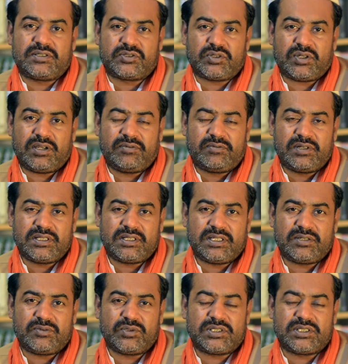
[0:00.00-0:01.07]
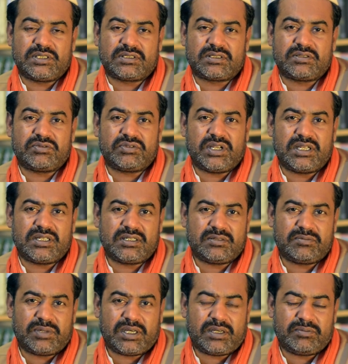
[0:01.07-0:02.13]
so everything which is
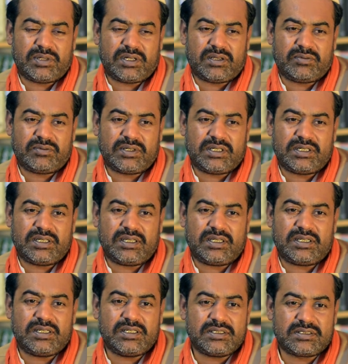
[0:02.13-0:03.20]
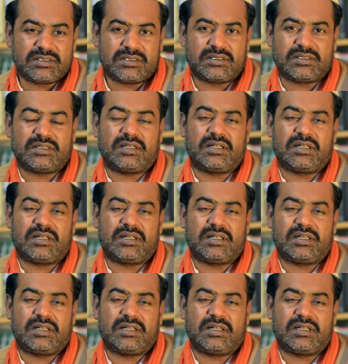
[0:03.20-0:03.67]
created by beloved is